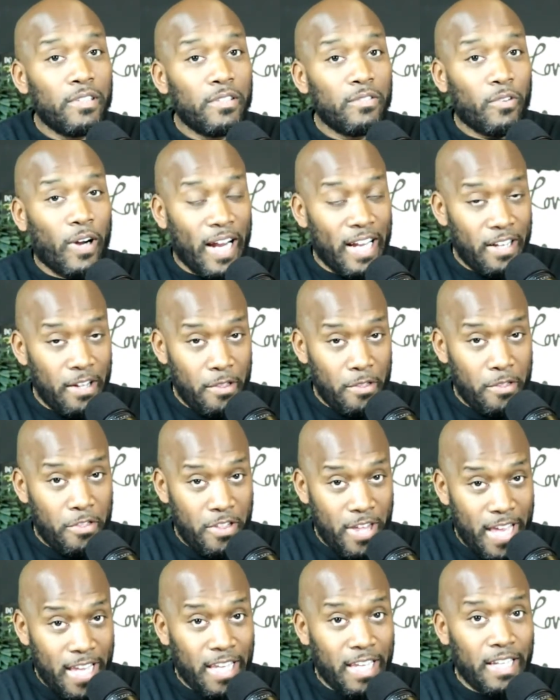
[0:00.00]
right,
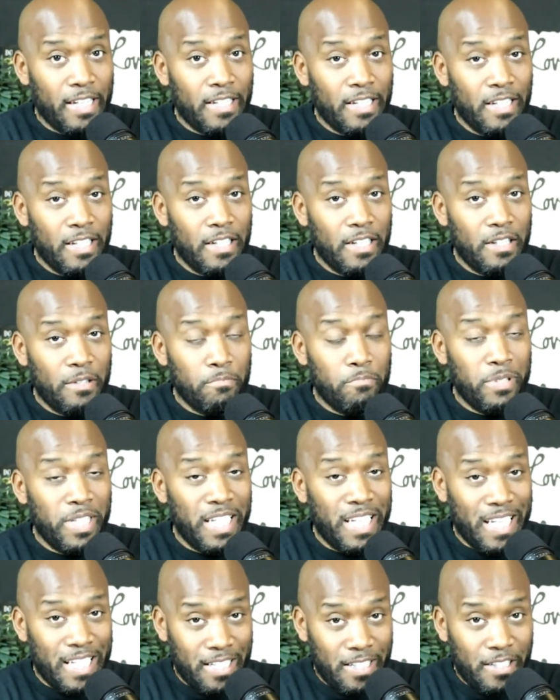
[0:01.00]
they can
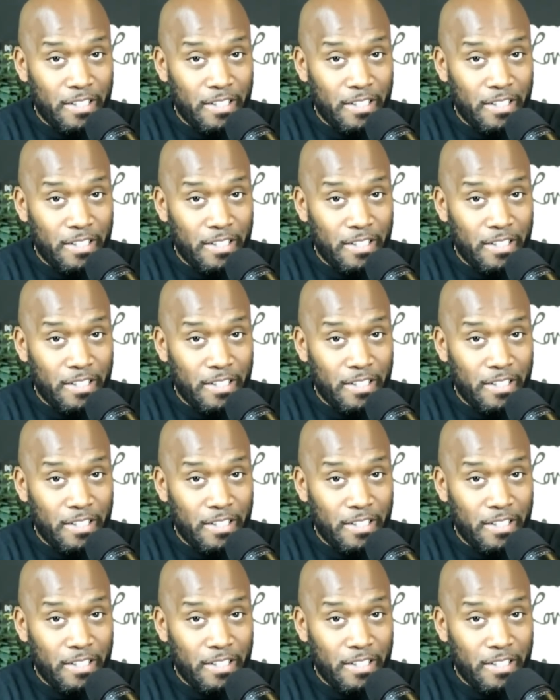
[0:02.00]
be in an